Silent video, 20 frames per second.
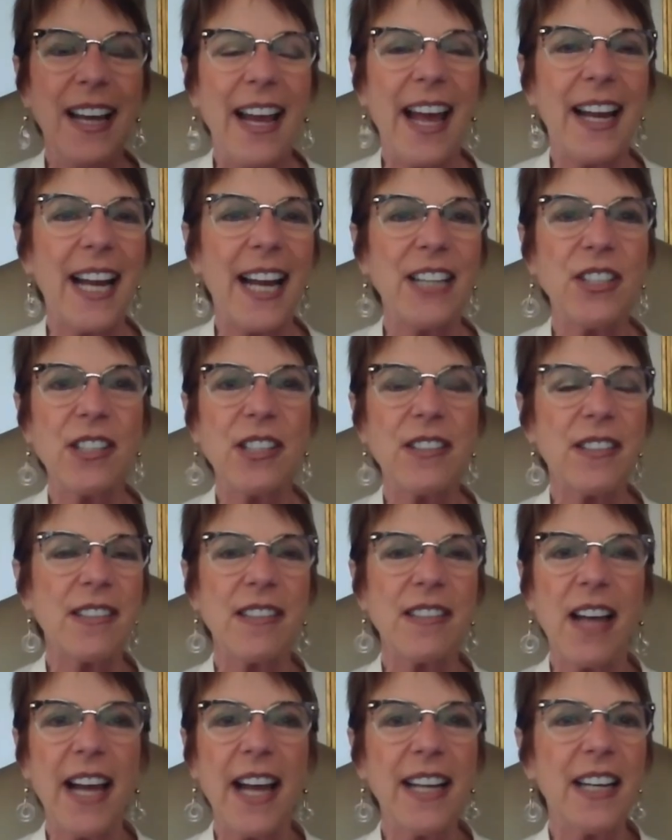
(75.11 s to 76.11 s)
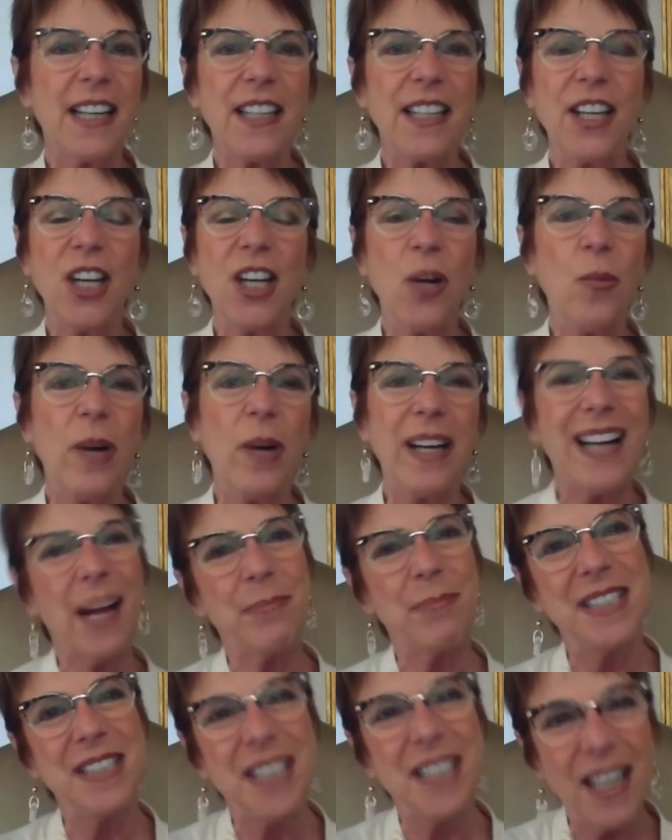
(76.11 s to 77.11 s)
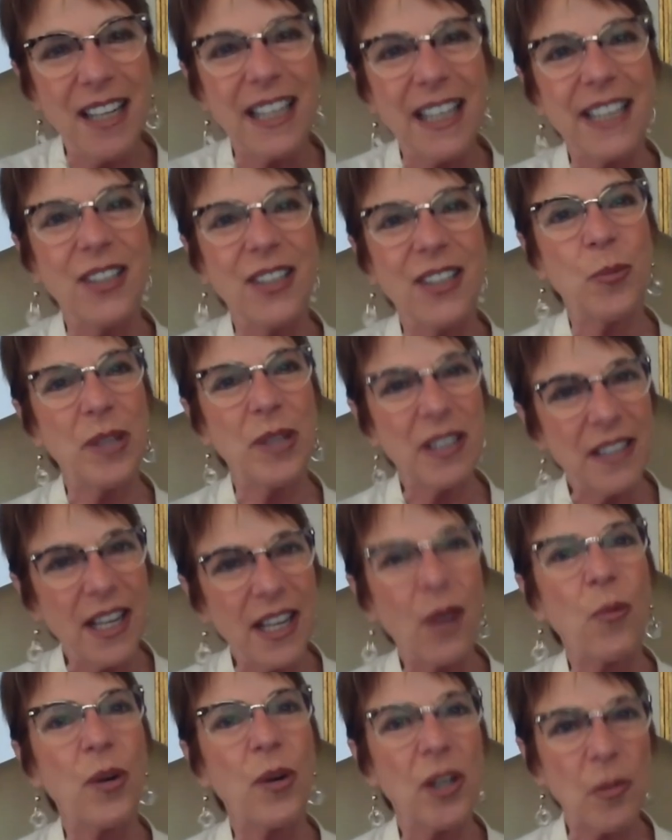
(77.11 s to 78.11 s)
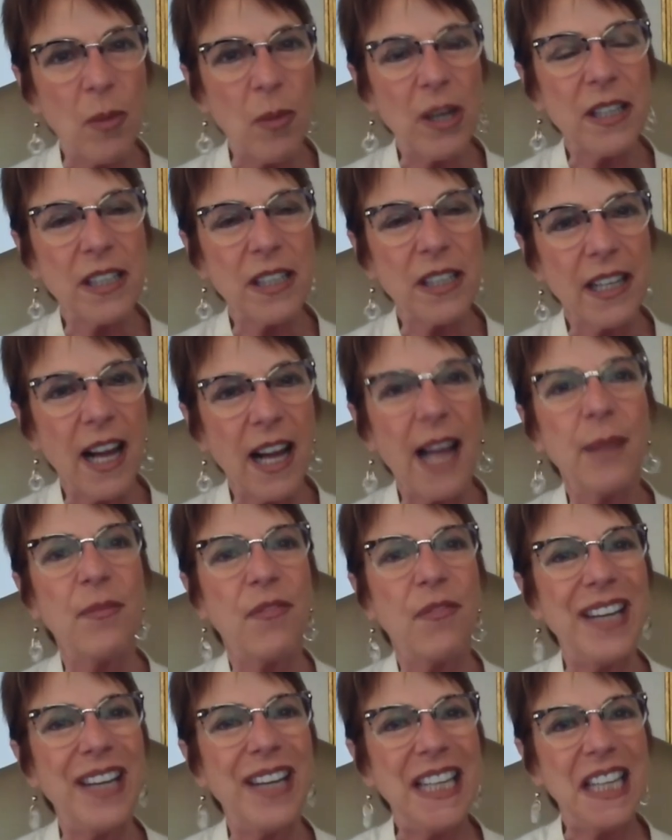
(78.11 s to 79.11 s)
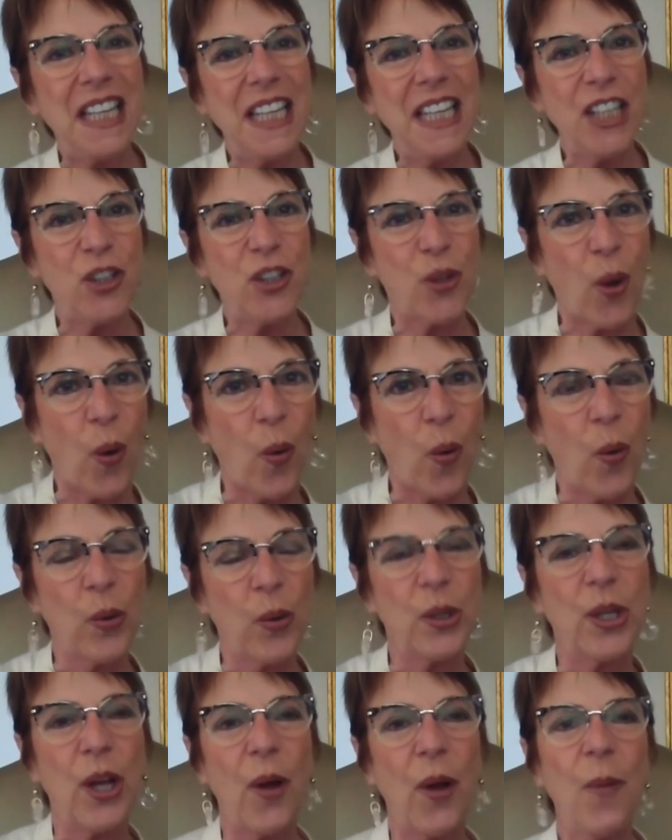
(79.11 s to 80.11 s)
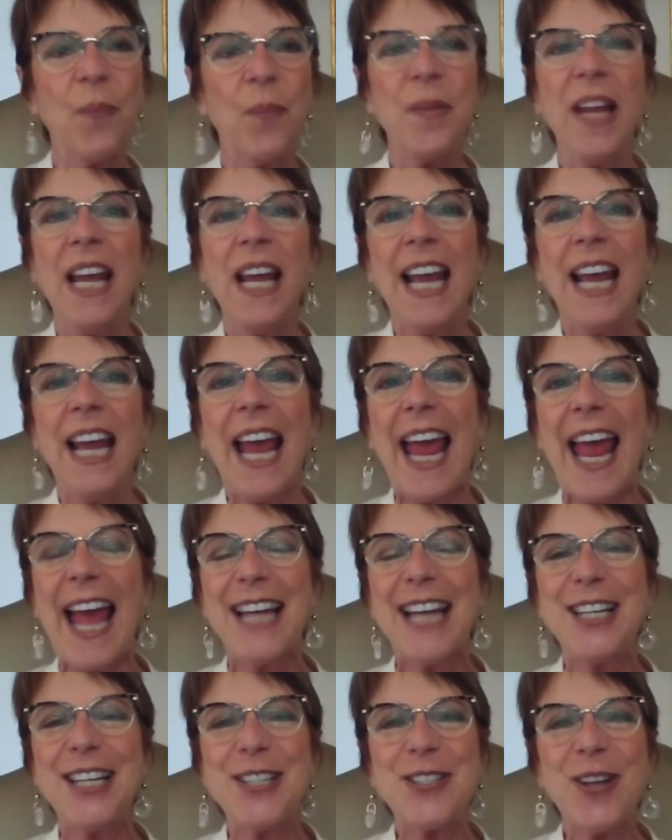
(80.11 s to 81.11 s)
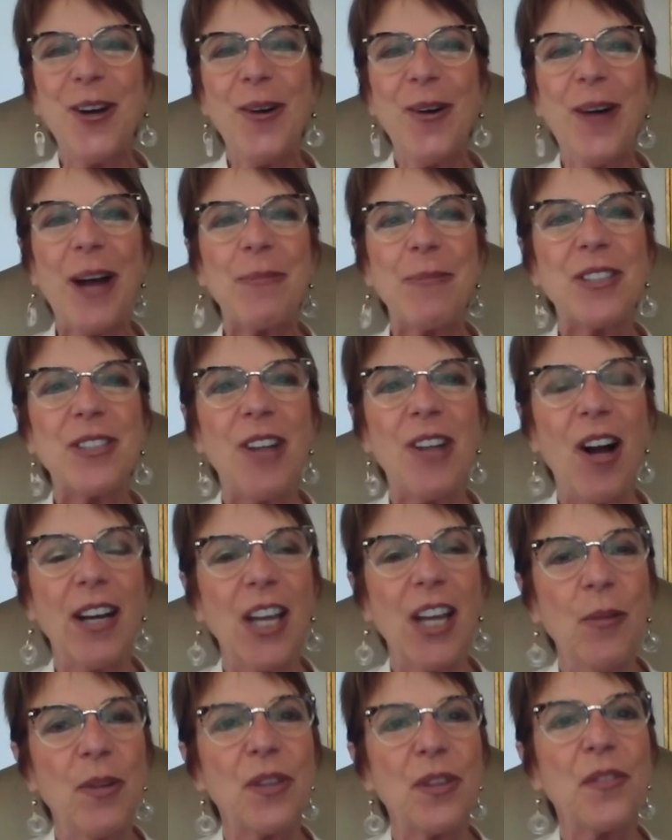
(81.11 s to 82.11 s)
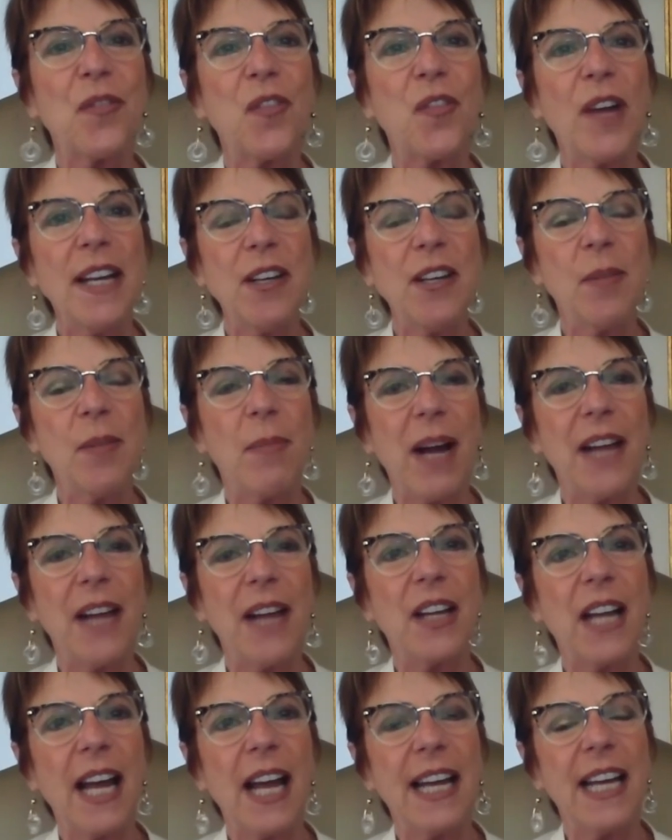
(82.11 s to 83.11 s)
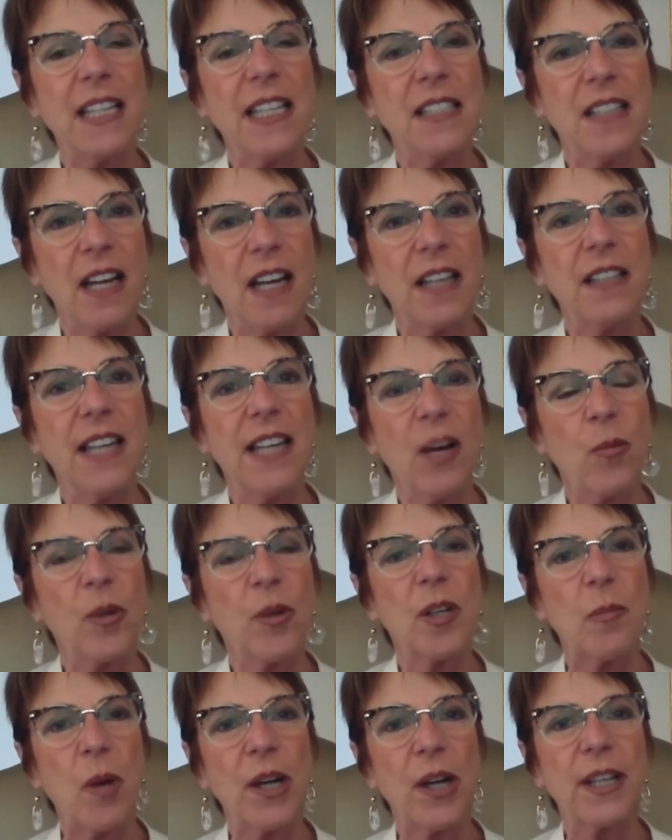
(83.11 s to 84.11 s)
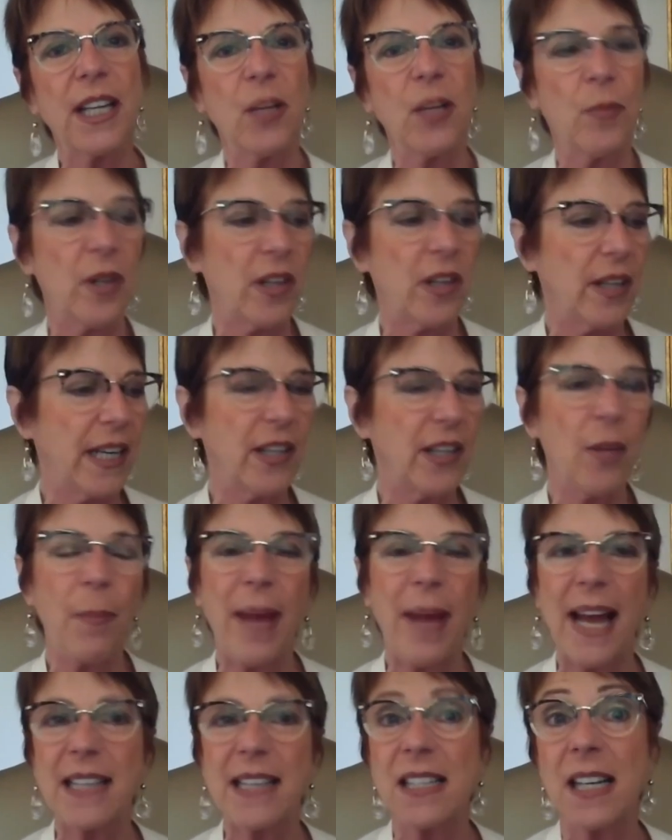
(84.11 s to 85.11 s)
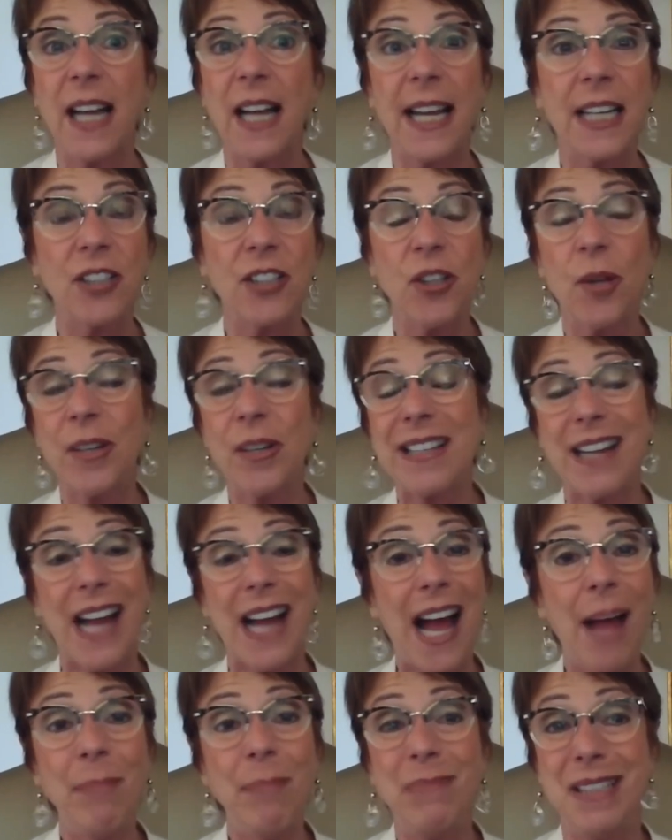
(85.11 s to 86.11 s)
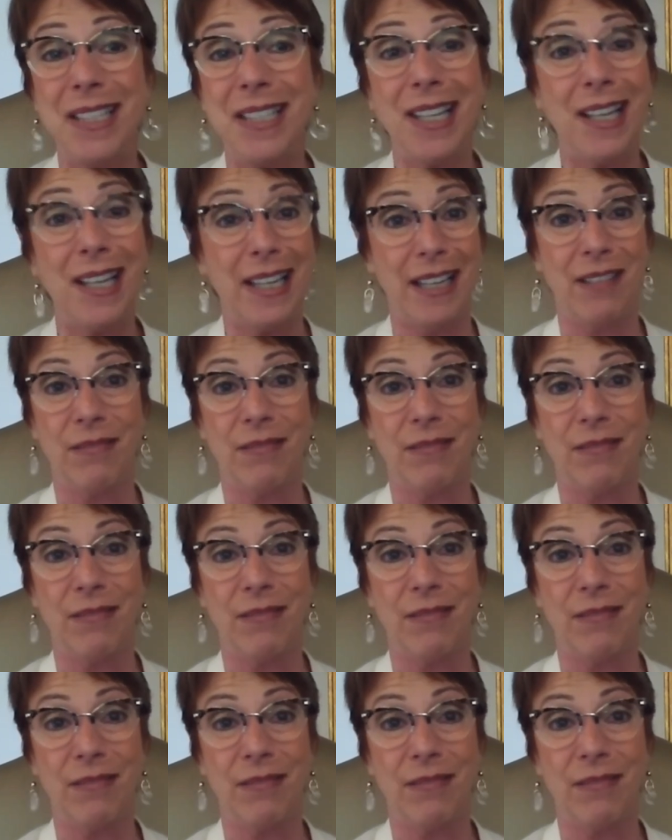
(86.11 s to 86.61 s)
And I just decided, you know what, I'm done with network marketing. I'm finito, And so I was talking with a friend of mine that I had done network marketing with in the past, and I had told her, I said, I'm done.